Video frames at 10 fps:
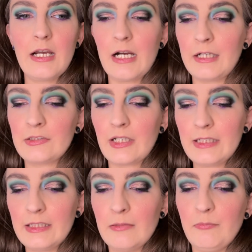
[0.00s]
I
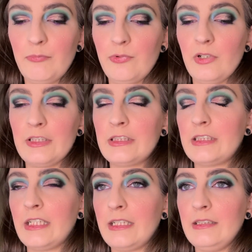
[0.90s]
tried the blush
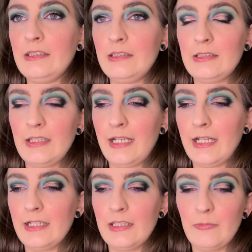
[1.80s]
shade
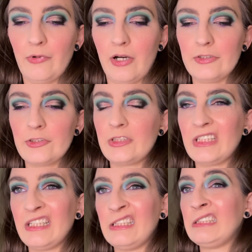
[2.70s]
and the bronzer
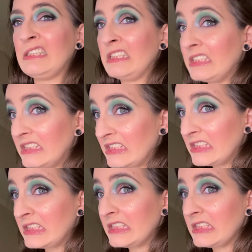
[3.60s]
shade.
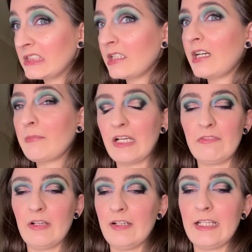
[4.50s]
Not my
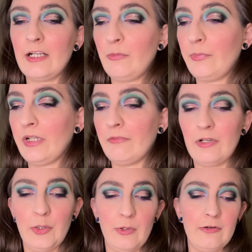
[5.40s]
favorite. They don't blend
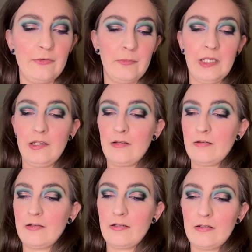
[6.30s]
very well for me.
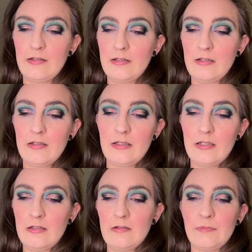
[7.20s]

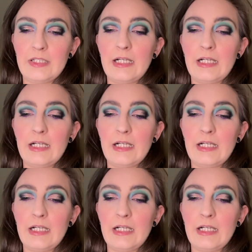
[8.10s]
The